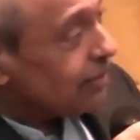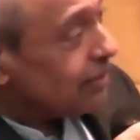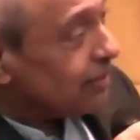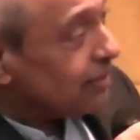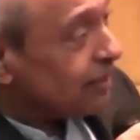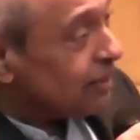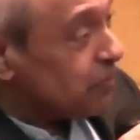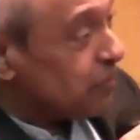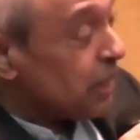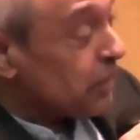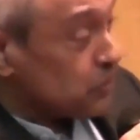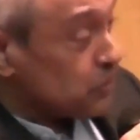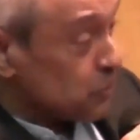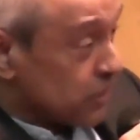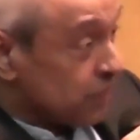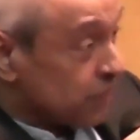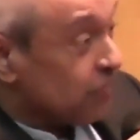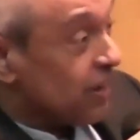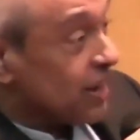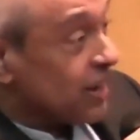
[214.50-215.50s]
A man who was
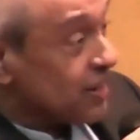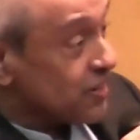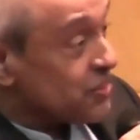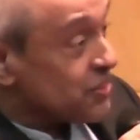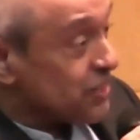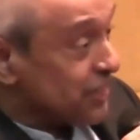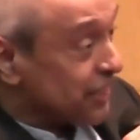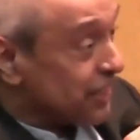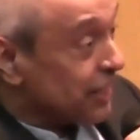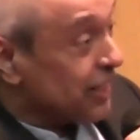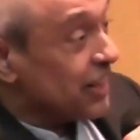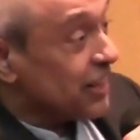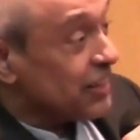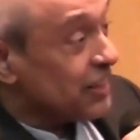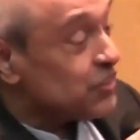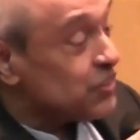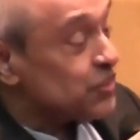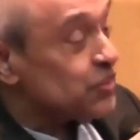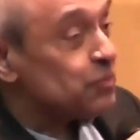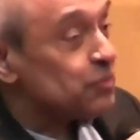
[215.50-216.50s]
advanced in
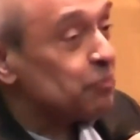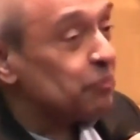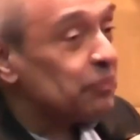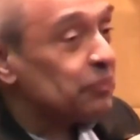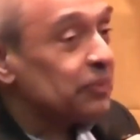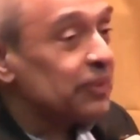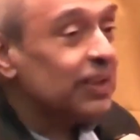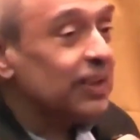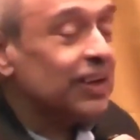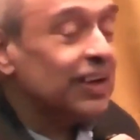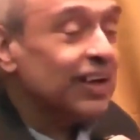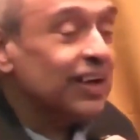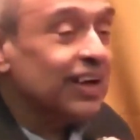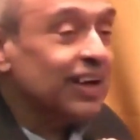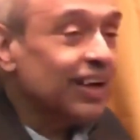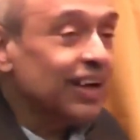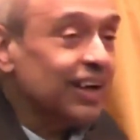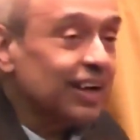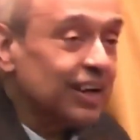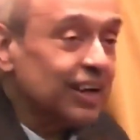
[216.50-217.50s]
age.
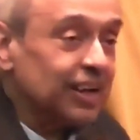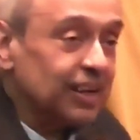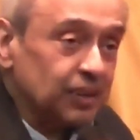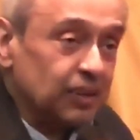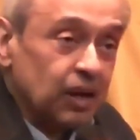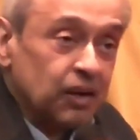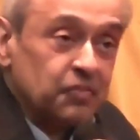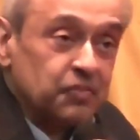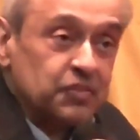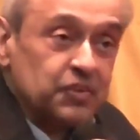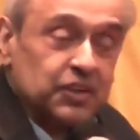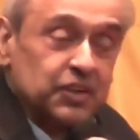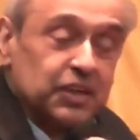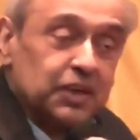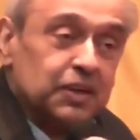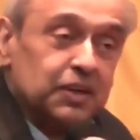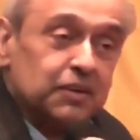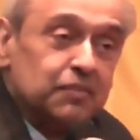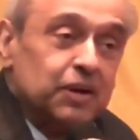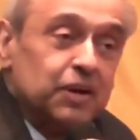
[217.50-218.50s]
And
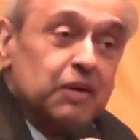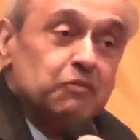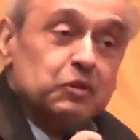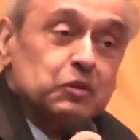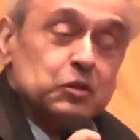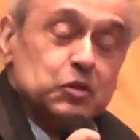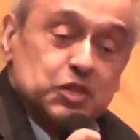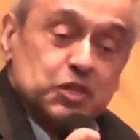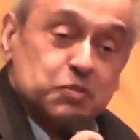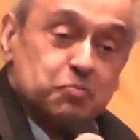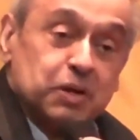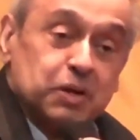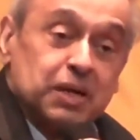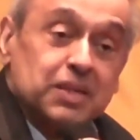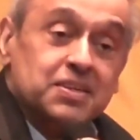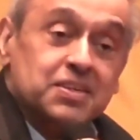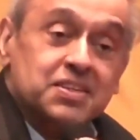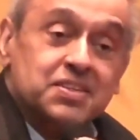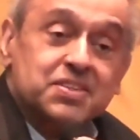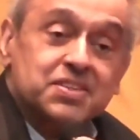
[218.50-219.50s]
after 5 or 6
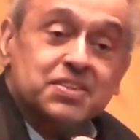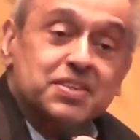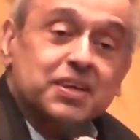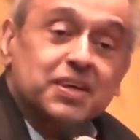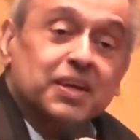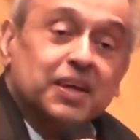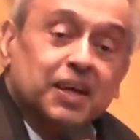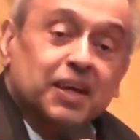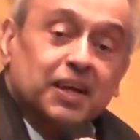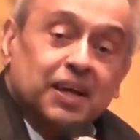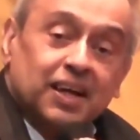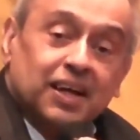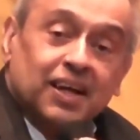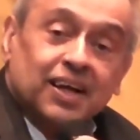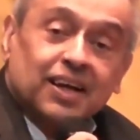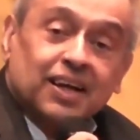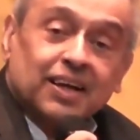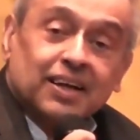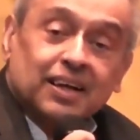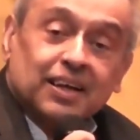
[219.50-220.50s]
months,
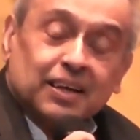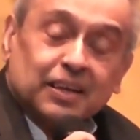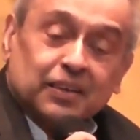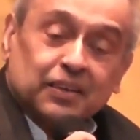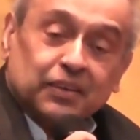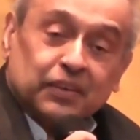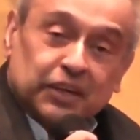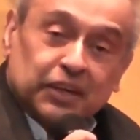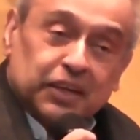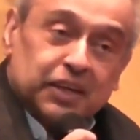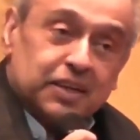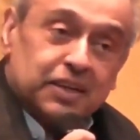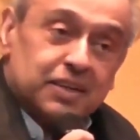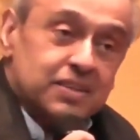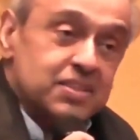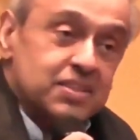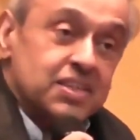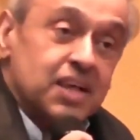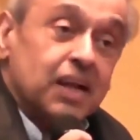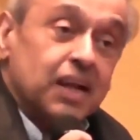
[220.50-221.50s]
the
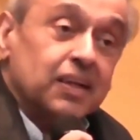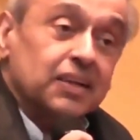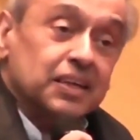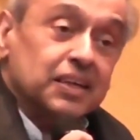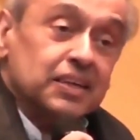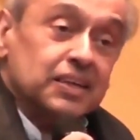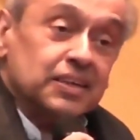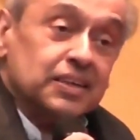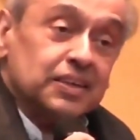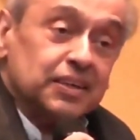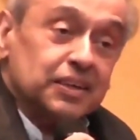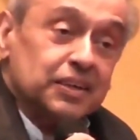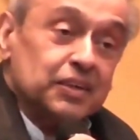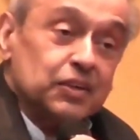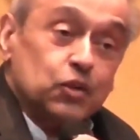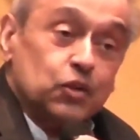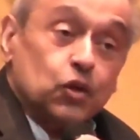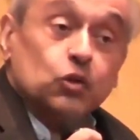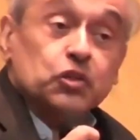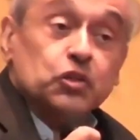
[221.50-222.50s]
son and
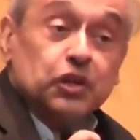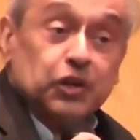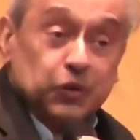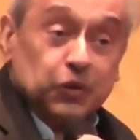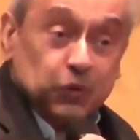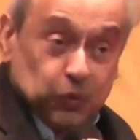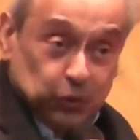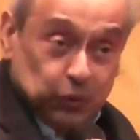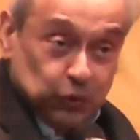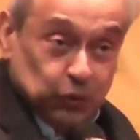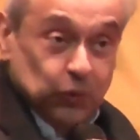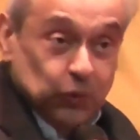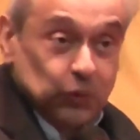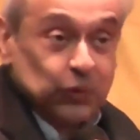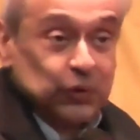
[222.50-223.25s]
daughter-in-law